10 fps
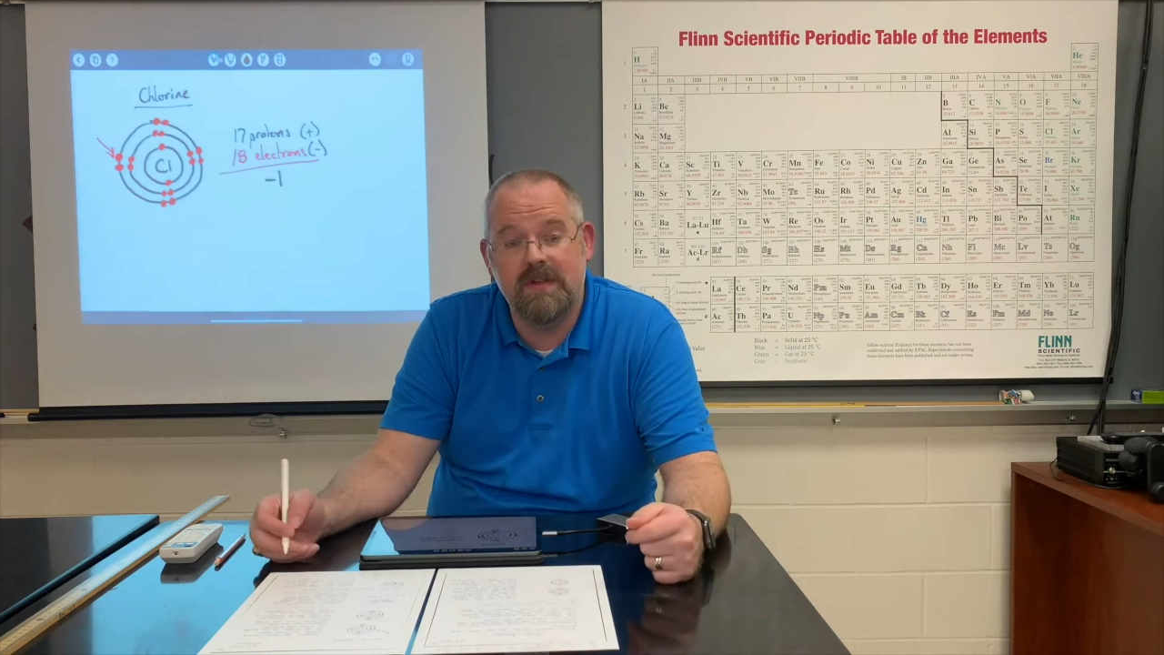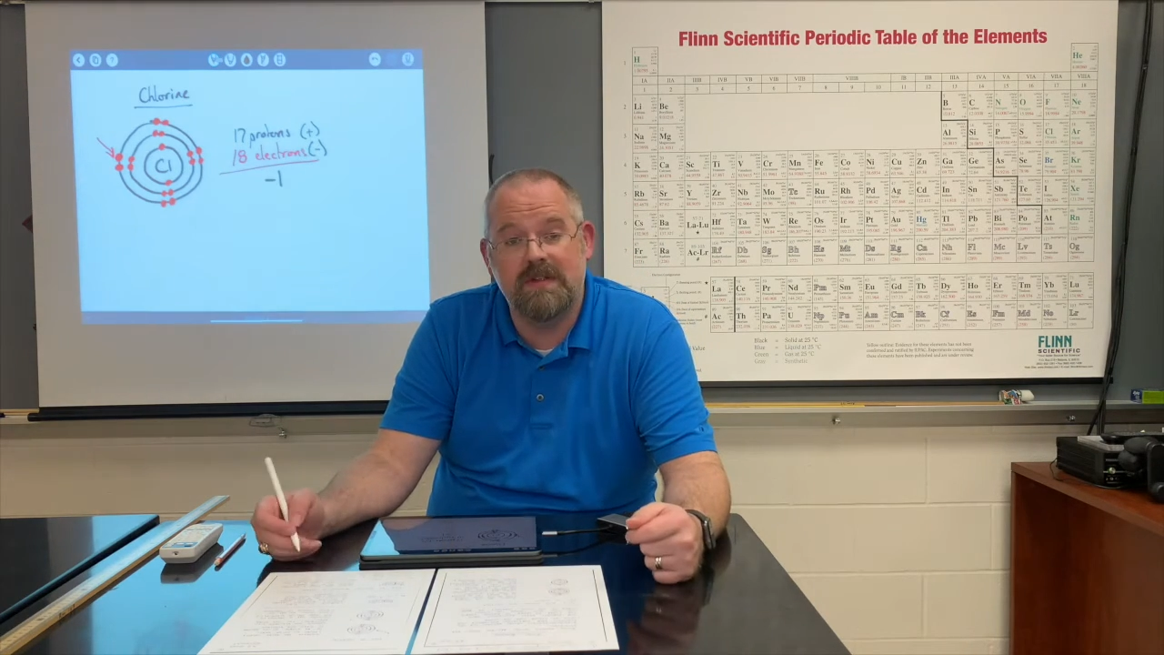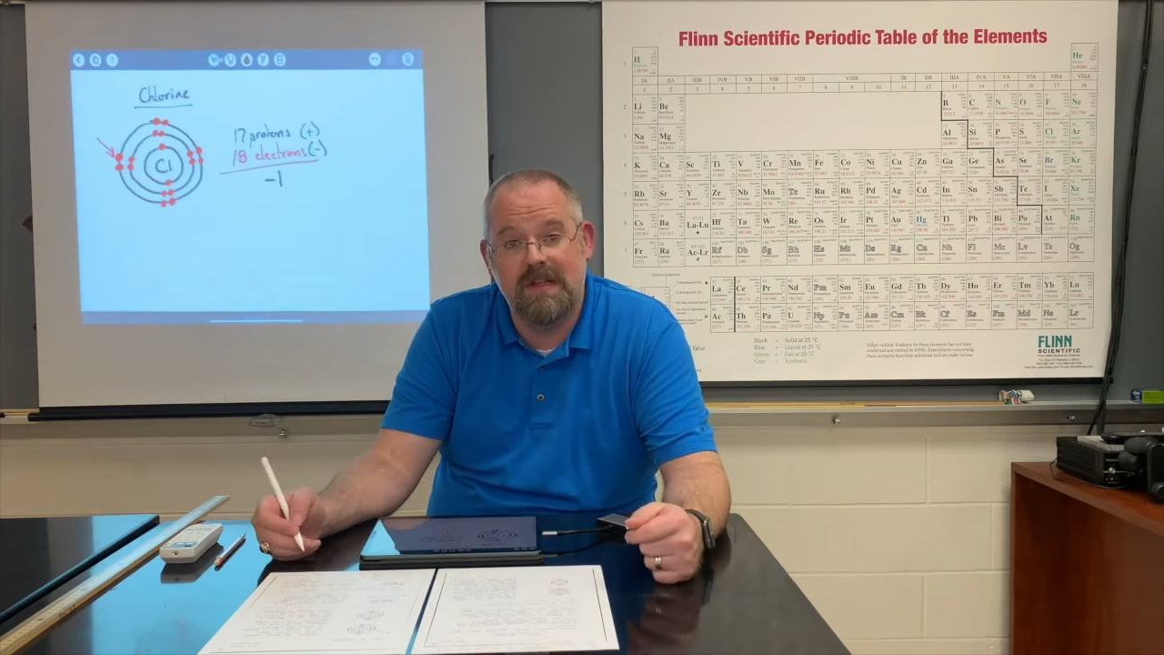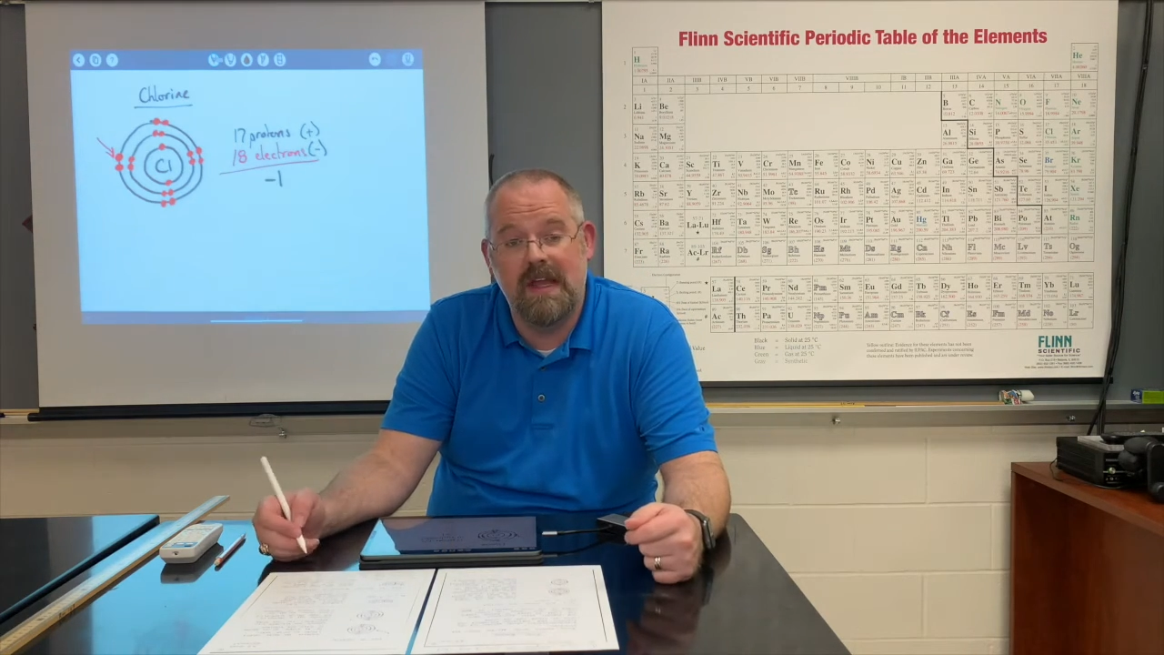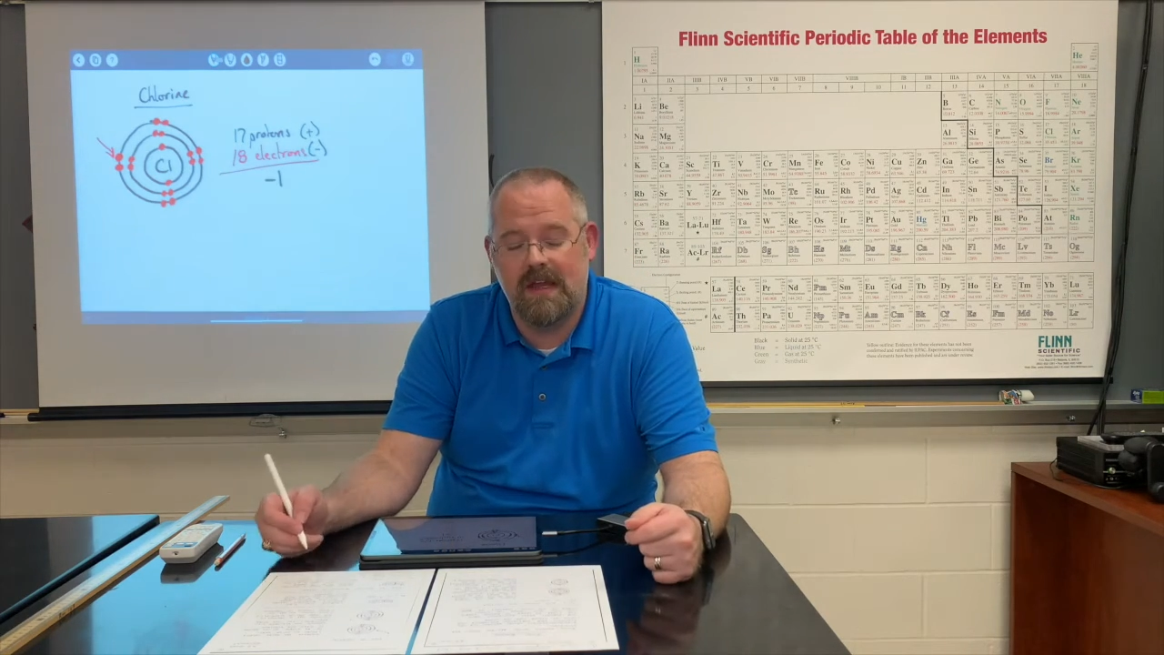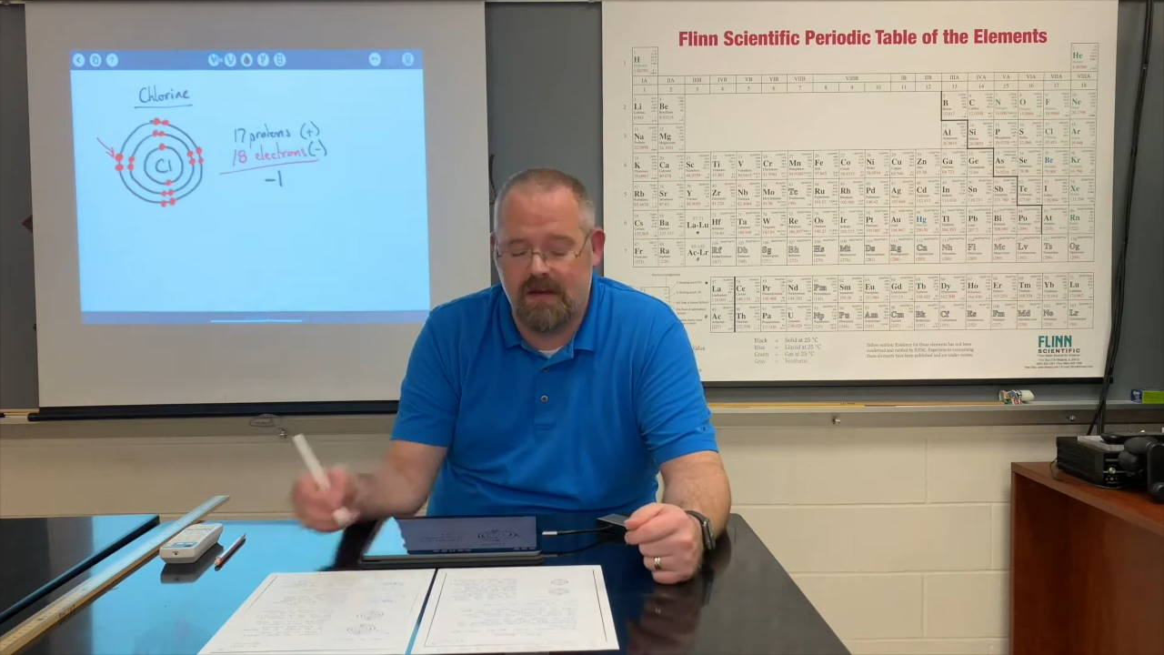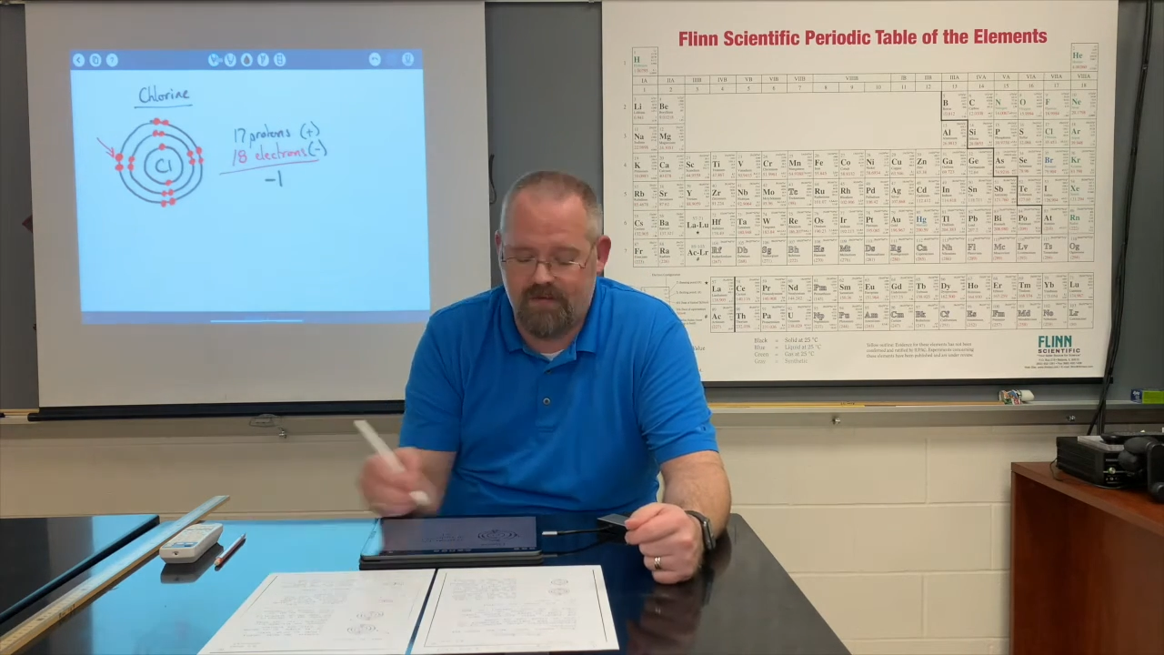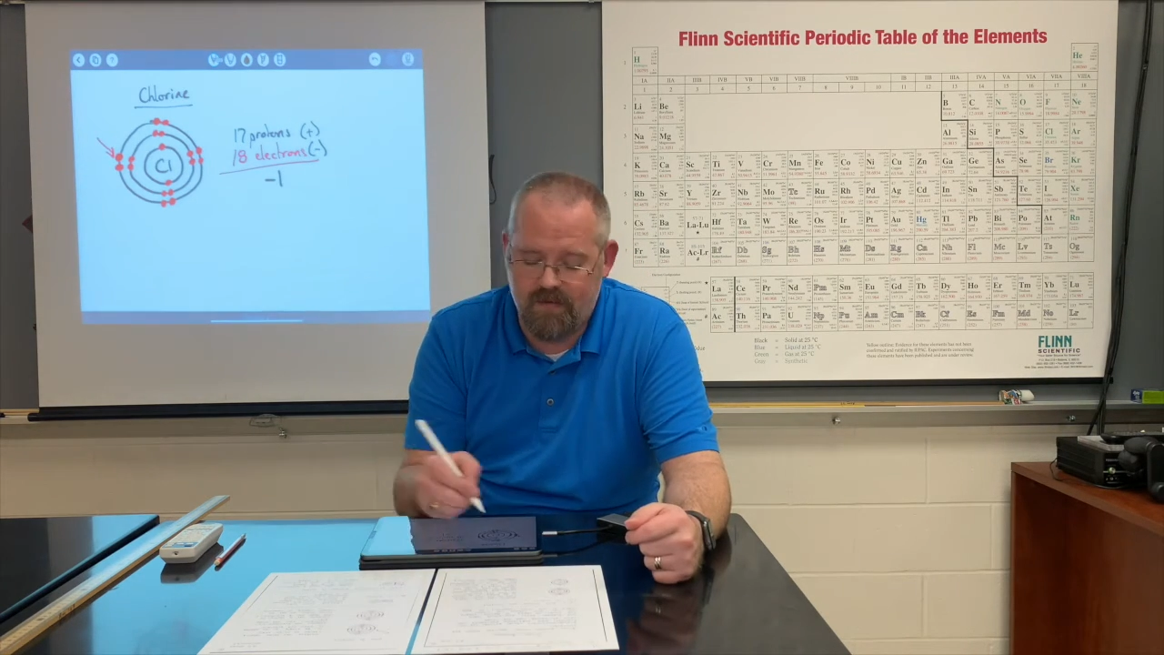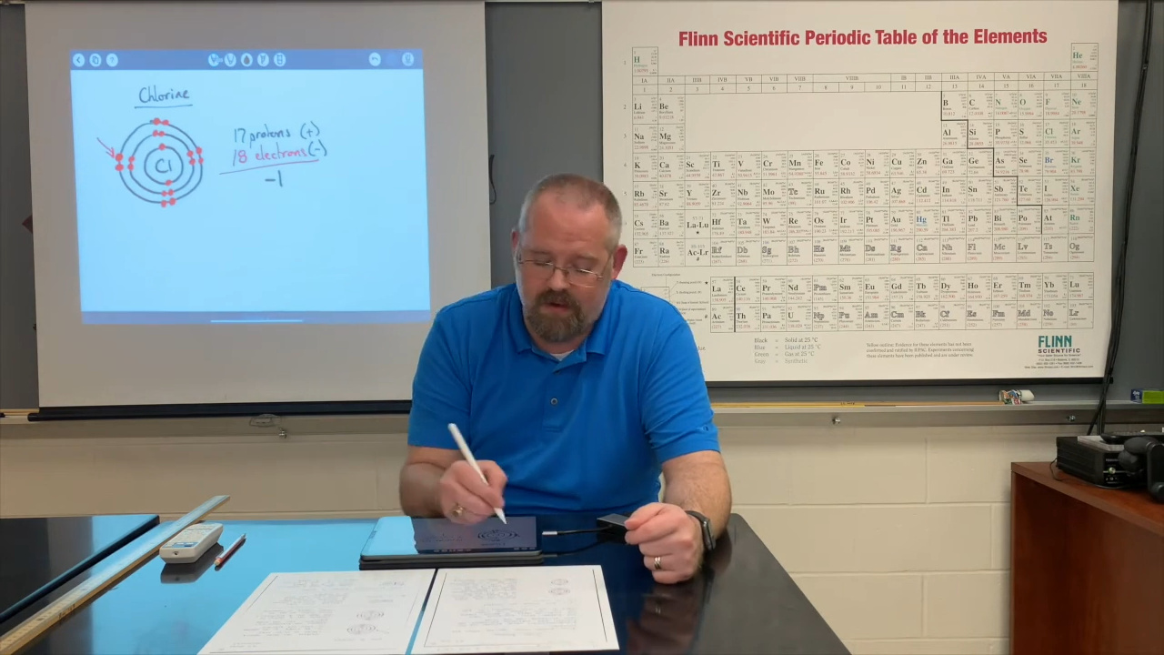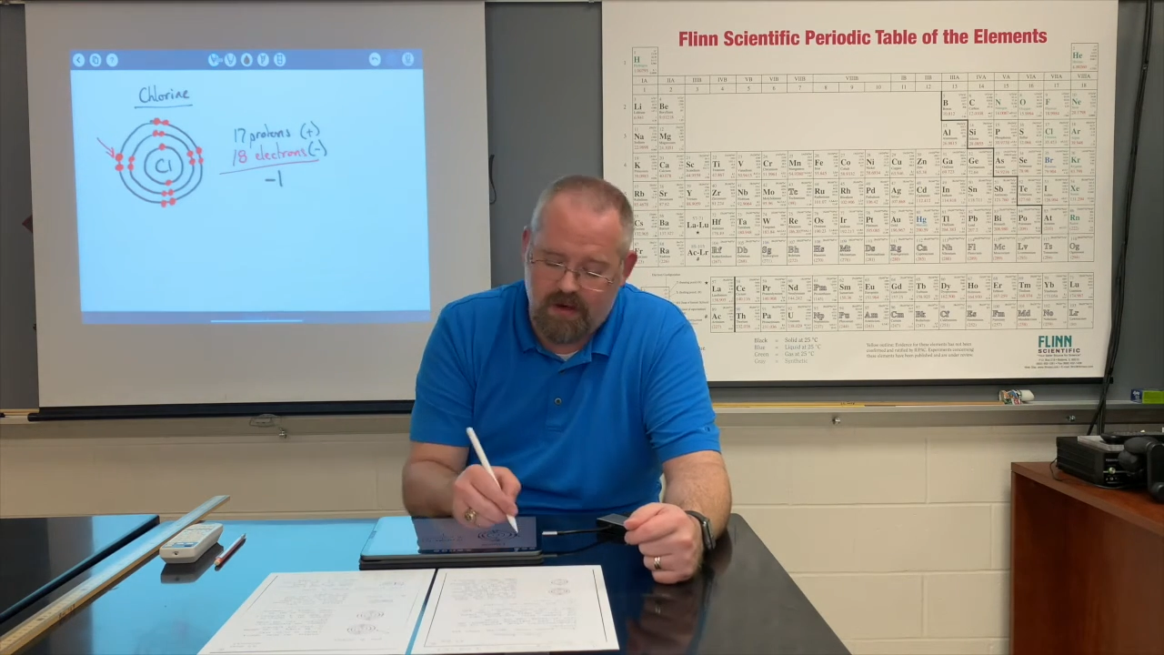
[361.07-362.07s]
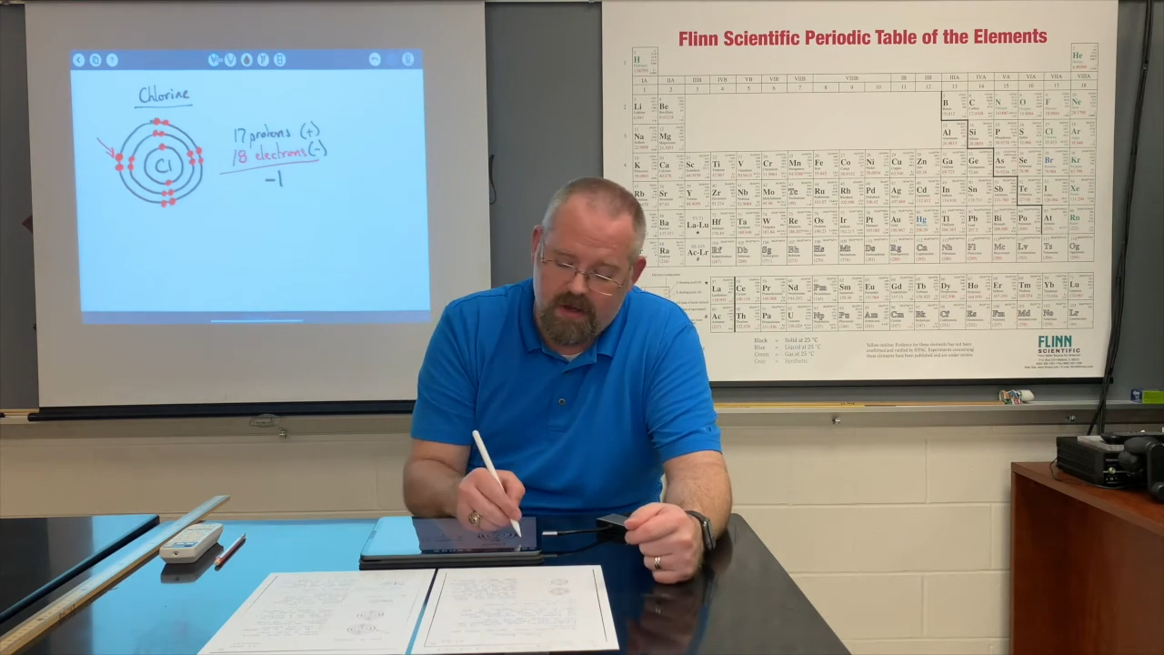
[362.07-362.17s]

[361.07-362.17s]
-1.